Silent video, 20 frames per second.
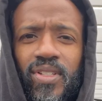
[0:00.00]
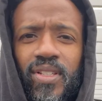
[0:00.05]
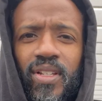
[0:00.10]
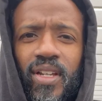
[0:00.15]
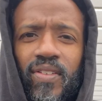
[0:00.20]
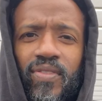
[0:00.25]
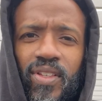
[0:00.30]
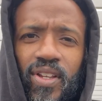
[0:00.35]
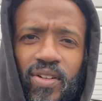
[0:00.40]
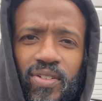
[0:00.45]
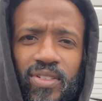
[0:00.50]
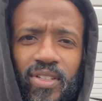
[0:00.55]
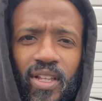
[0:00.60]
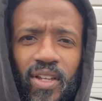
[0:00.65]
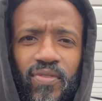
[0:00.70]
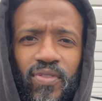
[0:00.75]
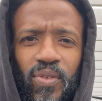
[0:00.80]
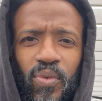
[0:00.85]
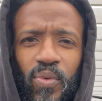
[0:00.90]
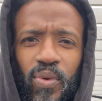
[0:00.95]
LYFE, KRT
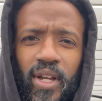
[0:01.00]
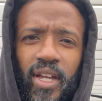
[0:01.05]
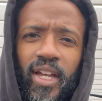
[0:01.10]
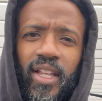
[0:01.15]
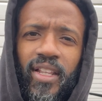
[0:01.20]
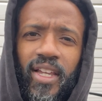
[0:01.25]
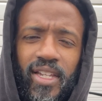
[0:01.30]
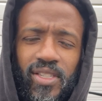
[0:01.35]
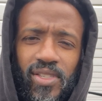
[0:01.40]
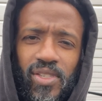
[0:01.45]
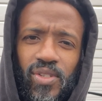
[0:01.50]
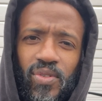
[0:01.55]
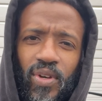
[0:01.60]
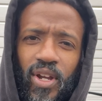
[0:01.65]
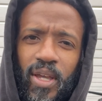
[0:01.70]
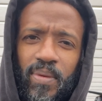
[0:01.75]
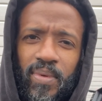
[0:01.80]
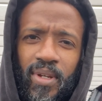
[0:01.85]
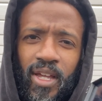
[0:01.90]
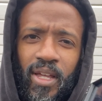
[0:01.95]
LYFE with the Y. Like,
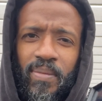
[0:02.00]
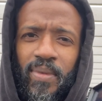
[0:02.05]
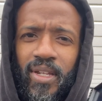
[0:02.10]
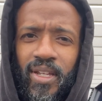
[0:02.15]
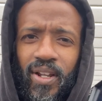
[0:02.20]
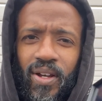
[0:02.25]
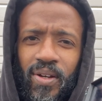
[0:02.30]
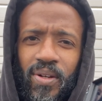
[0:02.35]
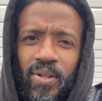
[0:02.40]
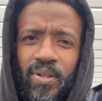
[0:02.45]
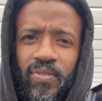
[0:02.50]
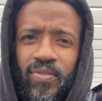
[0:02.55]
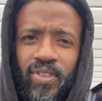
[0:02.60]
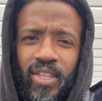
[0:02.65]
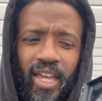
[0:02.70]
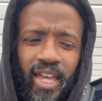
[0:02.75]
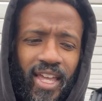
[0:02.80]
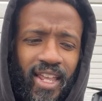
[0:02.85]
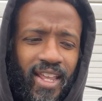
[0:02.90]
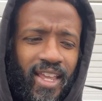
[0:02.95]
subscribe, comment, all of
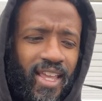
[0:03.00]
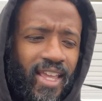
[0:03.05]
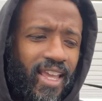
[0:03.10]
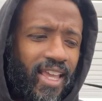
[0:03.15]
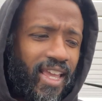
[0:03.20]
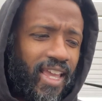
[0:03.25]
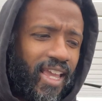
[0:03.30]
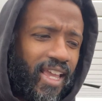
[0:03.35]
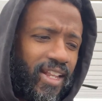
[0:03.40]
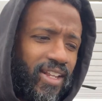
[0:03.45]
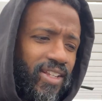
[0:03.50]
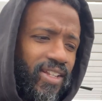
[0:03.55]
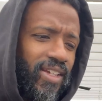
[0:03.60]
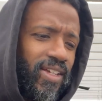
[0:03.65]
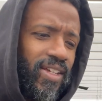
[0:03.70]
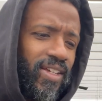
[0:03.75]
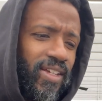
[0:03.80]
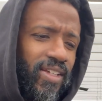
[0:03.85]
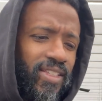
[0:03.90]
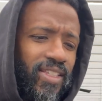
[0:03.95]
that. And
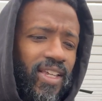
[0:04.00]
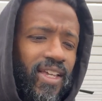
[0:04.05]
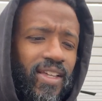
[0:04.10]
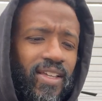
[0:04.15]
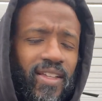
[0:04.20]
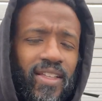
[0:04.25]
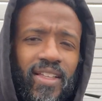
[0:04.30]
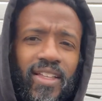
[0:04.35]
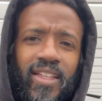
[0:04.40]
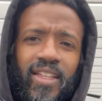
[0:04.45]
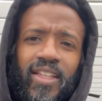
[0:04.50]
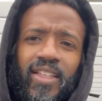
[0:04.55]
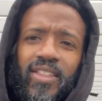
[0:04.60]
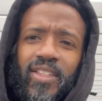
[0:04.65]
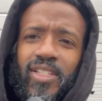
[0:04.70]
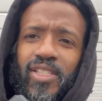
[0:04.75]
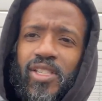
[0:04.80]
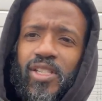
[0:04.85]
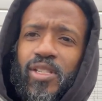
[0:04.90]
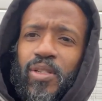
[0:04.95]
uh, yeah.
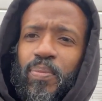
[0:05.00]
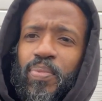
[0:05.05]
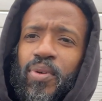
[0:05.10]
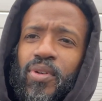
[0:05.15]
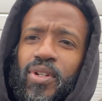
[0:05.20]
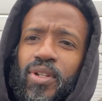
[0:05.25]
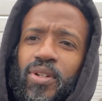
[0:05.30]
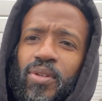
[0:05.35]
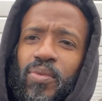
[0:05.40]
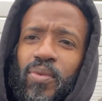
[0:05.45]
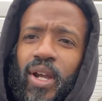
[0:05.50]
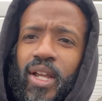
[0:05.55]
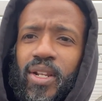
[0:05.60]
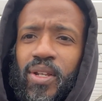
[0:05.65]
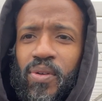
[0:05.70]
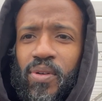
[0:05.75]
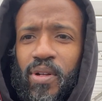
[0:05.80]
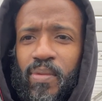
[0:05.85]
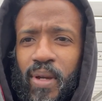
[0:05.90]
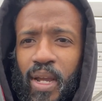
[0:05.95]
This is a pretty good
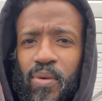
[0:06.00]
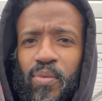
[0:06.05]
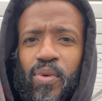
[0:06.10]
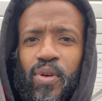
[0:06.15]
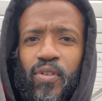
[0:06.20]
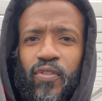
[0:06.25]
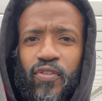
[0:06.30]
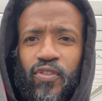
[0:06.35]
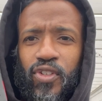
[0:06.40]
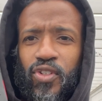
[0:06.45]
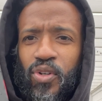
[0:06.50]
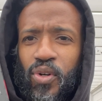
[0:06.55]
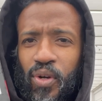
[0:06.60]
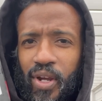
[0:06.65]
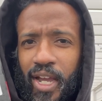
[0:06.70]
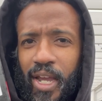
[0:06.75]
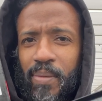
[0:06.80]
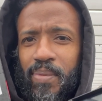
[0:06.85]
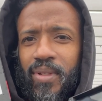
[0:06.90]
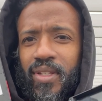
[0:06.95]
radio and it might work for your
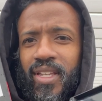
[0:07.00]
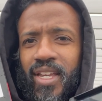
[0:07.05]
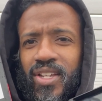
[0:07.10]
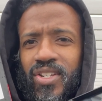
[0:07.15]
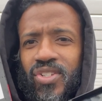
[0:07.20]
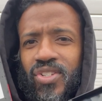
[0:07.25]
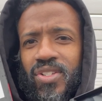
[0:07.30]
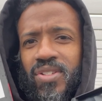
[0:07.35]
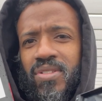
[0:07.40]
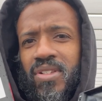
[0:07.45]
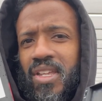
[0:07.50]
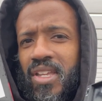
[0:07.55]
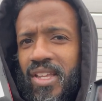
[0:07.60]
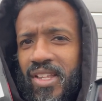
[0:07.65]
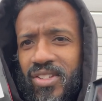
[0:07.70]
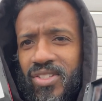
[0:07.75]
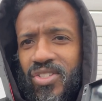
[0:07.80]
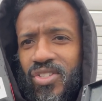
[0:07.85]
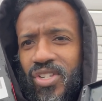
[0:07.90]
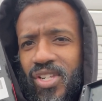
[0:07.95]
application.
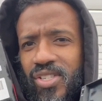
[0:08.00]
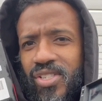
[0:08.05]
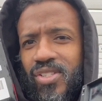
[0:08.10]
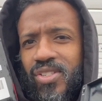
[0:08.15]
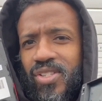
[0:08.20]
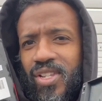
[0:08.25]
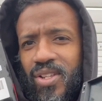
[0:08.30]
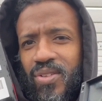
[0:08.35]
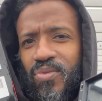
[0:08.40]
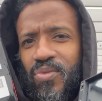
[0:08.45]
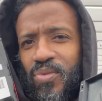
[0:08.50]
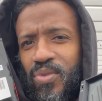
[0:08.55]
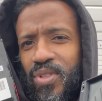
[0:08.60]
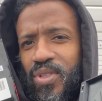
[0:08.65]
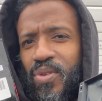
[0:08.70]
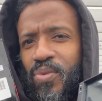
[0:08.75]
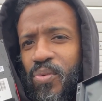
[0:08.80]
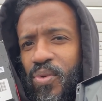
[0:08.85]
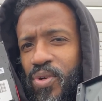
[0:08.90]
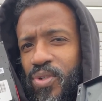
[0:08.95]
It just didn't
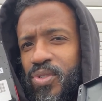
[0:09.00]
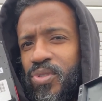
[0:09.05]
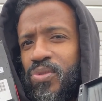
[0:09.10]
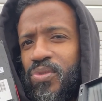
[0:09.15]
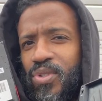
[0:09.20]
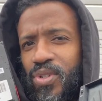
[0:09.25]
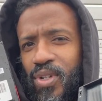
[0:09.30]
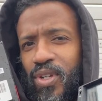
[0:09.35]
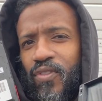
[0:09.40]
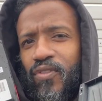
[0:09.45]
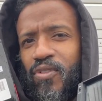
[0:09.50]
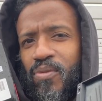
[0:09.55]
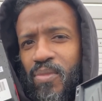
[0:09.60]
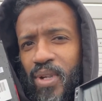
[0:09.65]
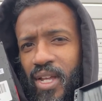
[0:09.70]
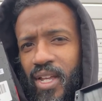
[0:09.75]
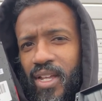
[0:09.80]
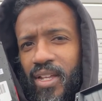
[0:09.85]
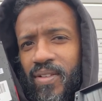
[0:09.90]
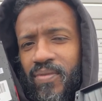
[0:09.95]
really work too good for
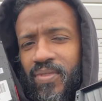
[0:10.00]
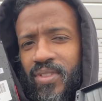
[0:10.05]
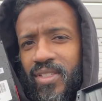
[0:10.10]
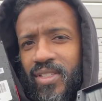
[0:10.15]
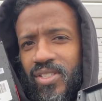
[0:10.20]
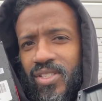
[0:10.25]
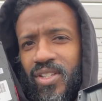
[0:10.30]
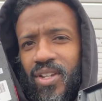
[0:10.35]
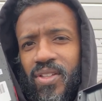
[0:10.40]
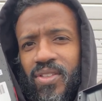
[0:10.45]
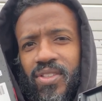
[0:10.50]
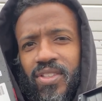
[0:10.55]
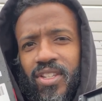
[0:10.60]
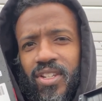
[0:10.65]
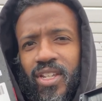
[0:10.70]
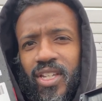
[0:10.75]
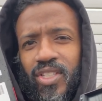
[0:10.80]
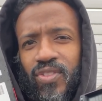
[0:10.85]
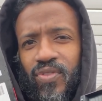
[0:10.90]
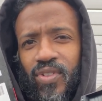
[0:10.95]
mine. See y'all in the
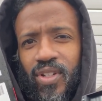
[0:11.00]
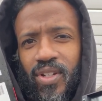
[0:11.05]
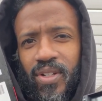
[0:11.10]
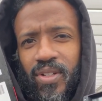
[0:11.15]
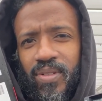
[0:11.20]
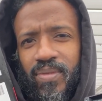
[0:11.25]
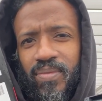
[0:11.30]
next vlog.